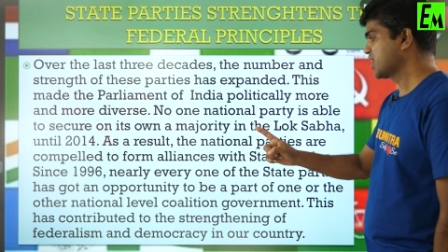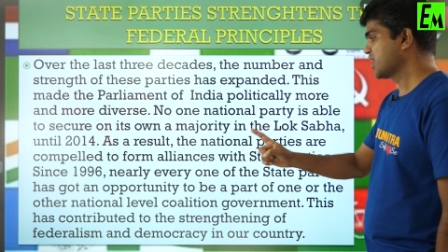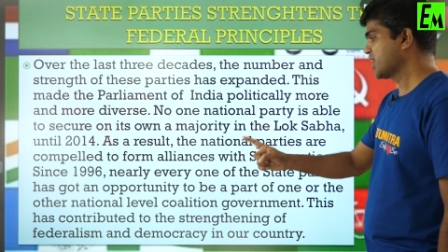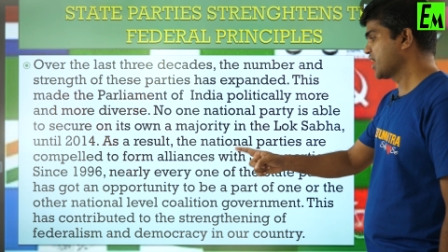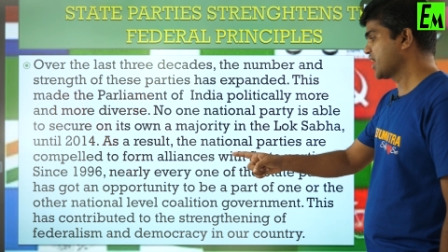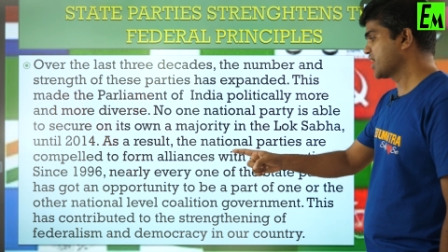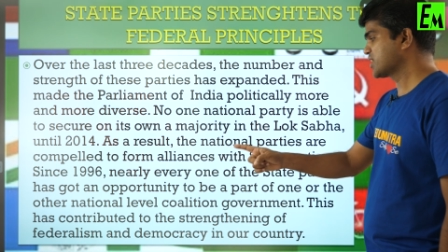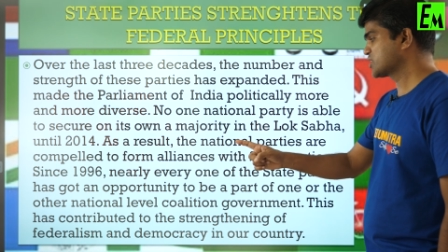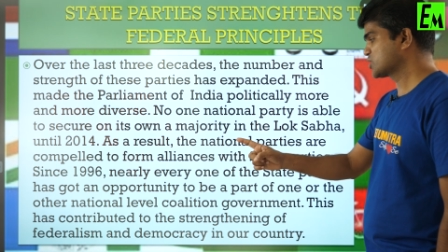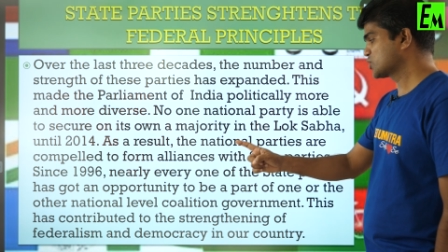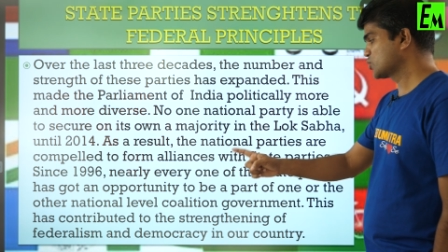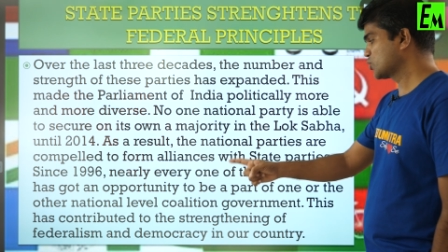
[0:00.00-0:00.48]

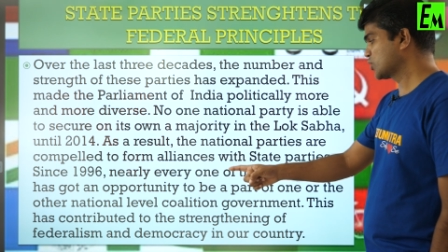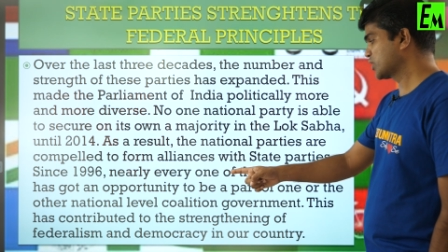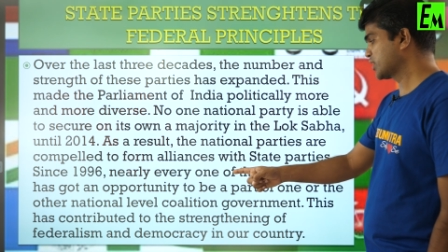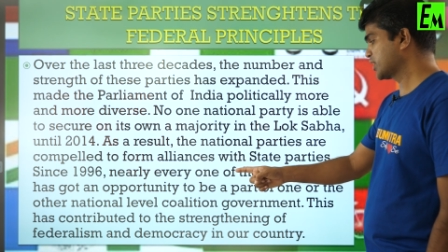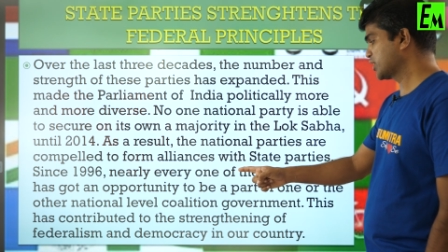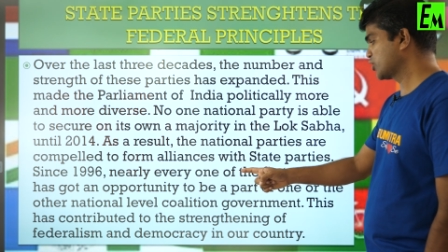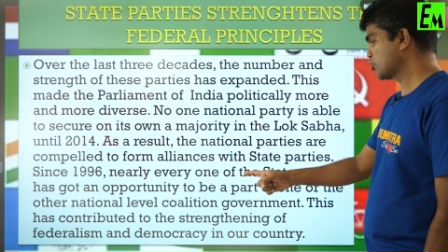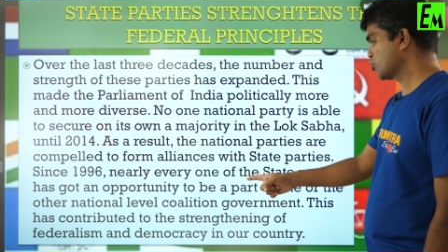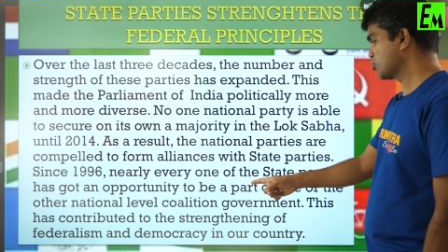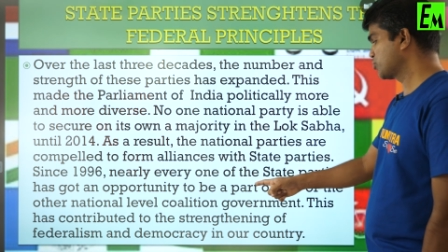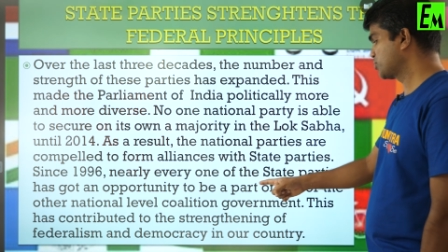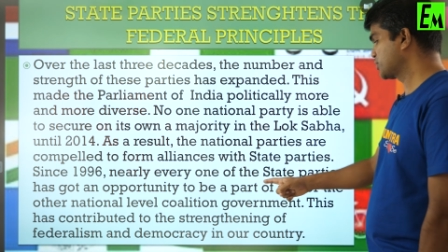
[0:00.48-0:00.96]
has got
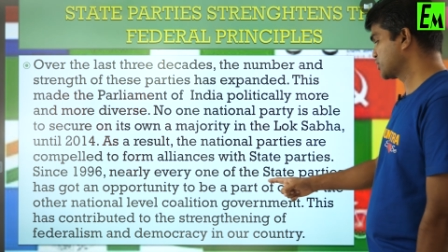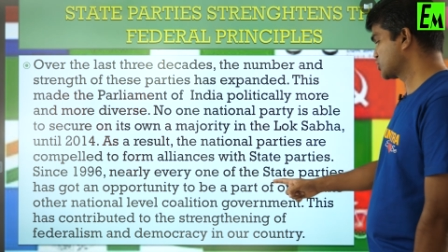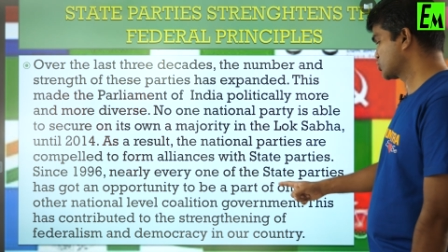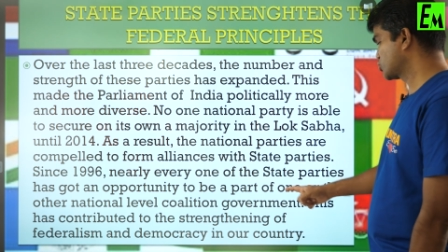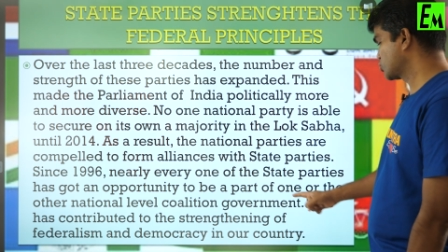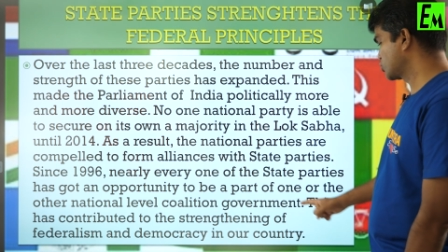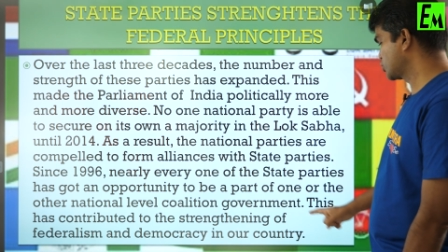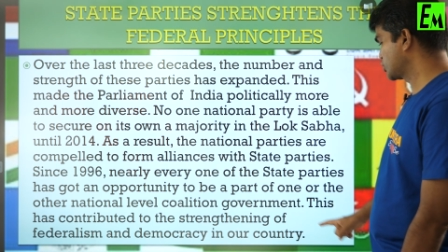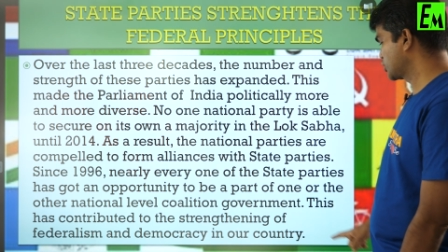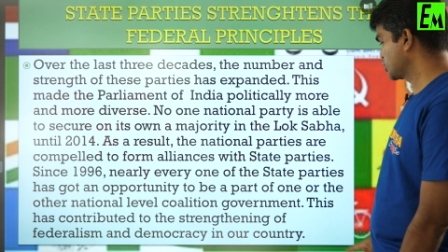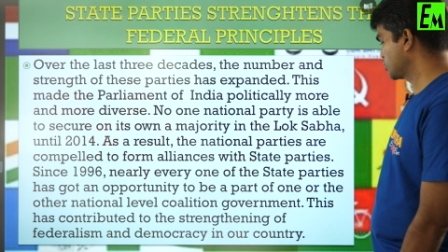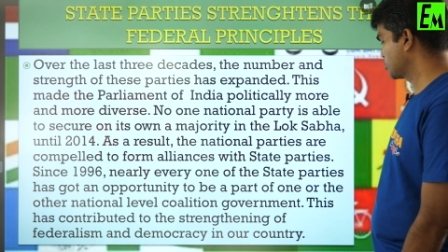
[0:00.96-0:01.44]
an
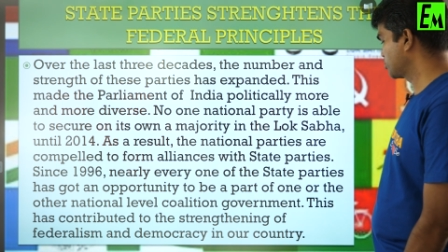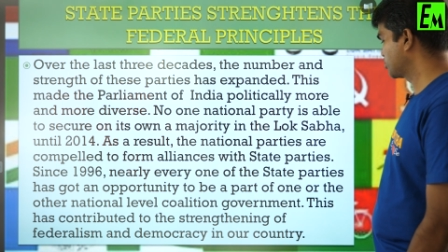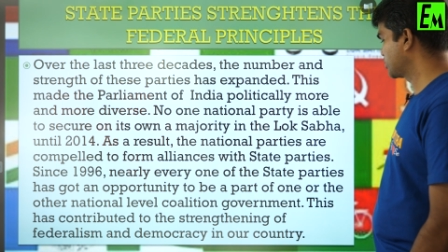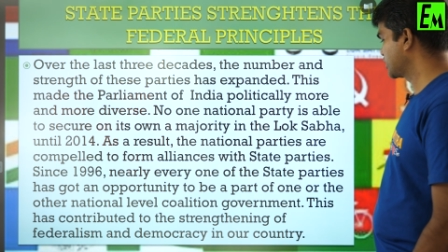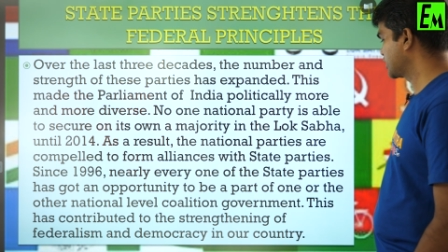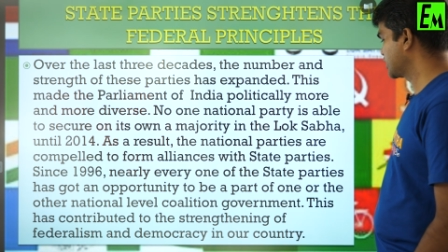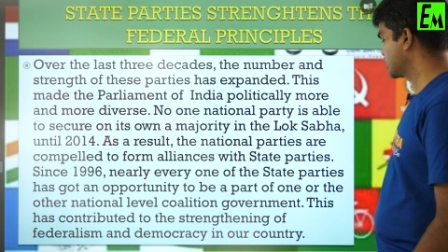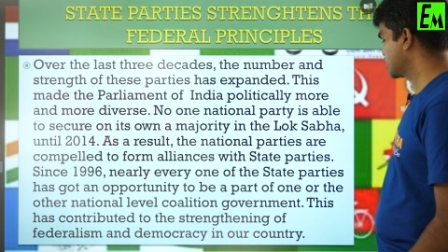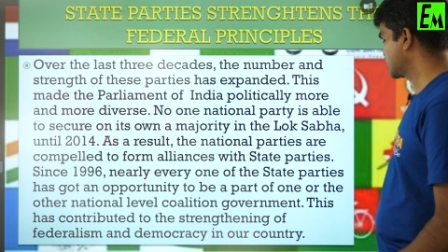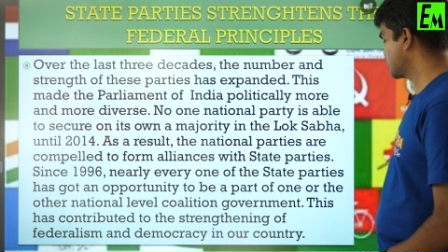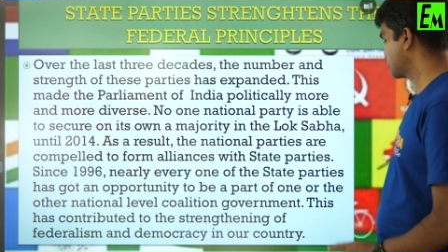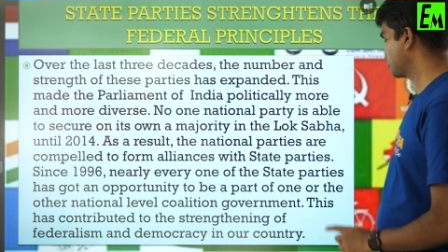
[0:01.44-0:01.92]
opportunity to
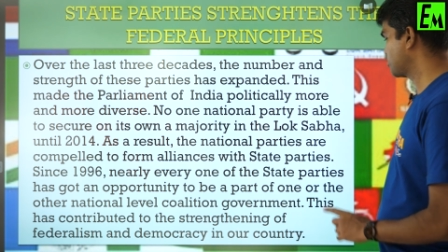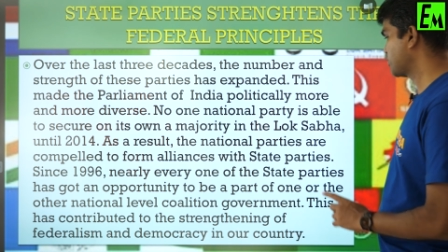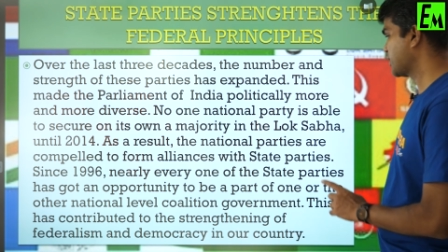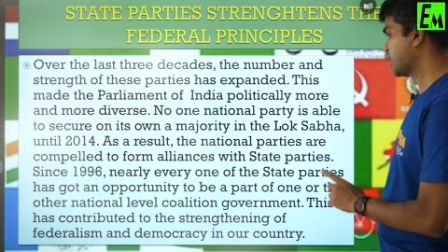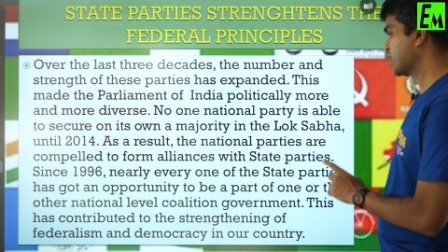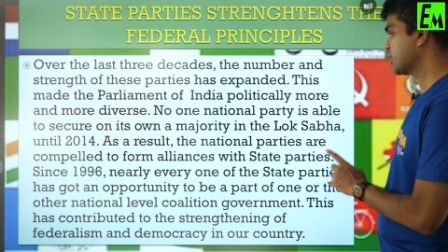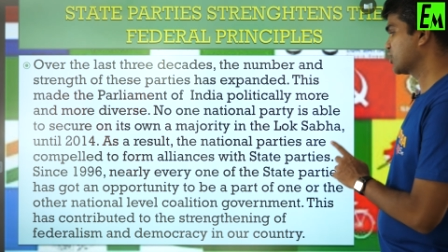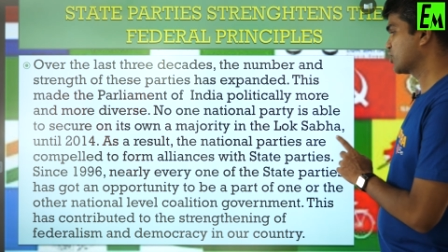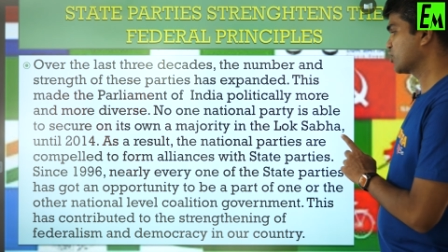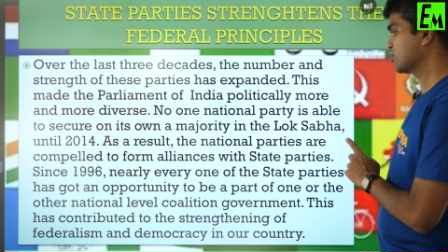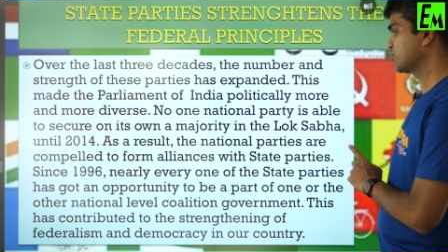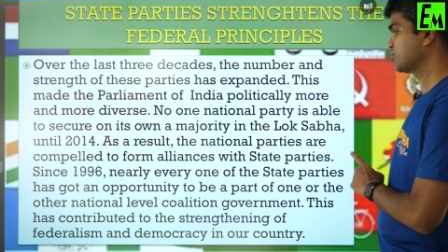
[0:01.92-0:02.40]
be the
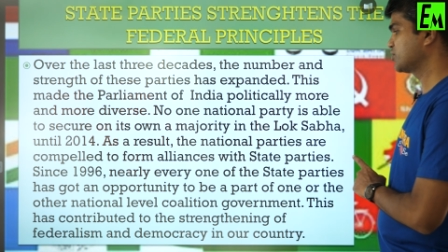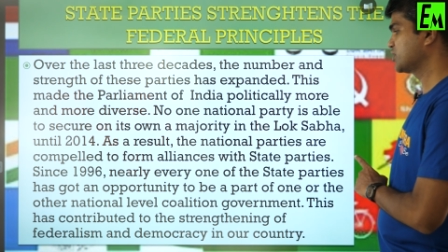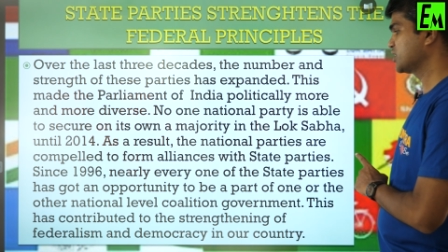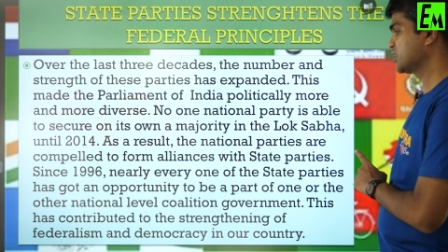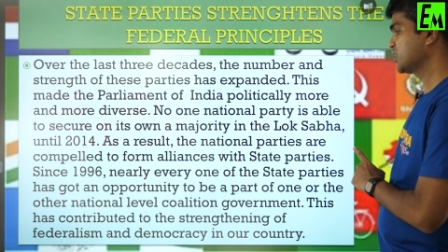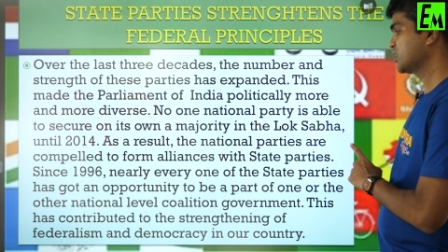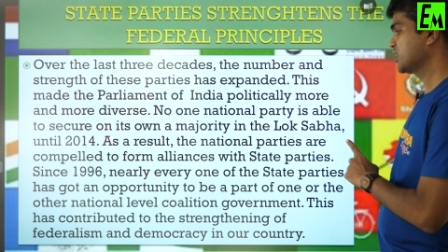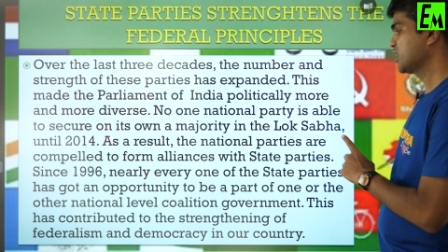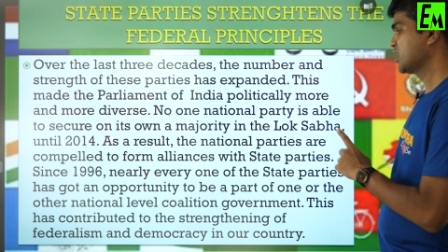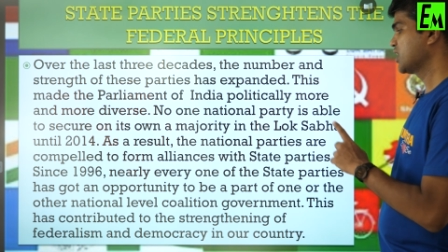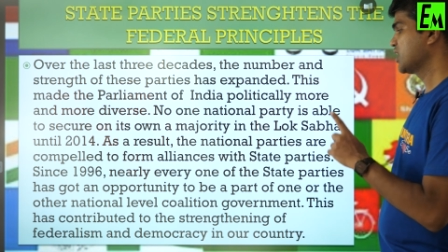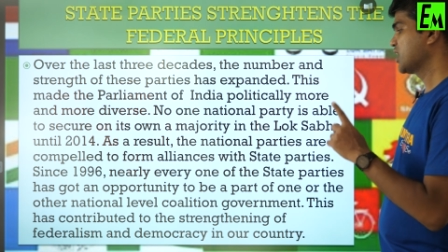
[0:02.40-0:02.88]
part of
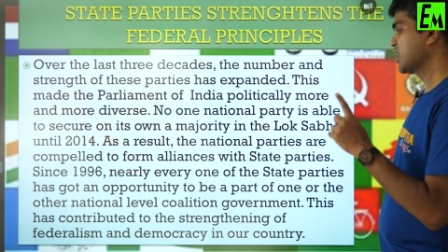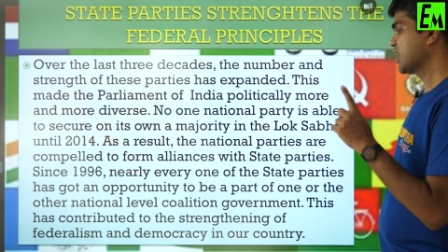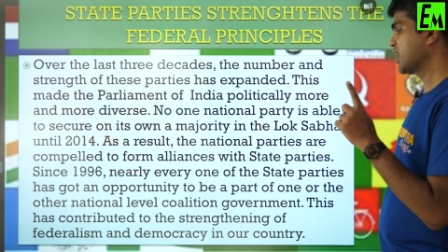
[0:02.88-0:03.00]
the